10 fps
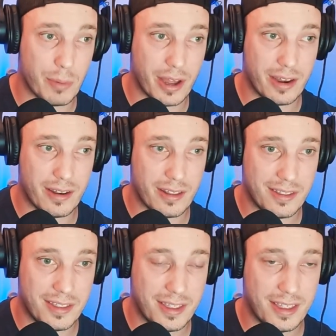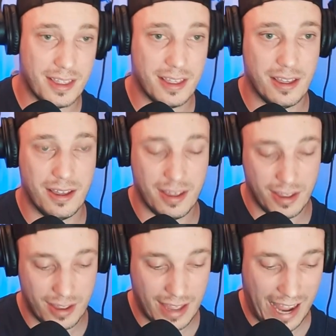But
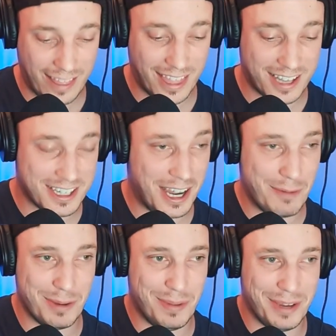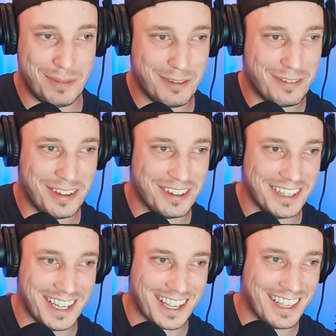at that time, it made me feel
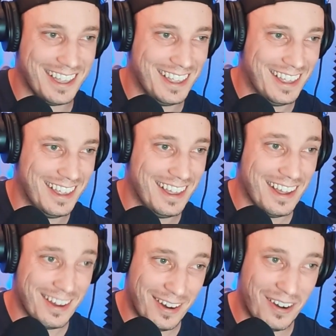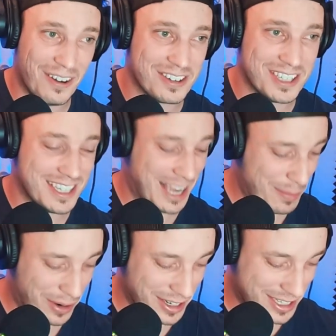like, oh, geez,
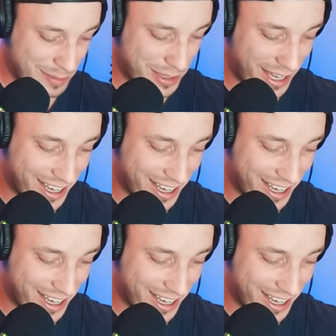I'm on to something.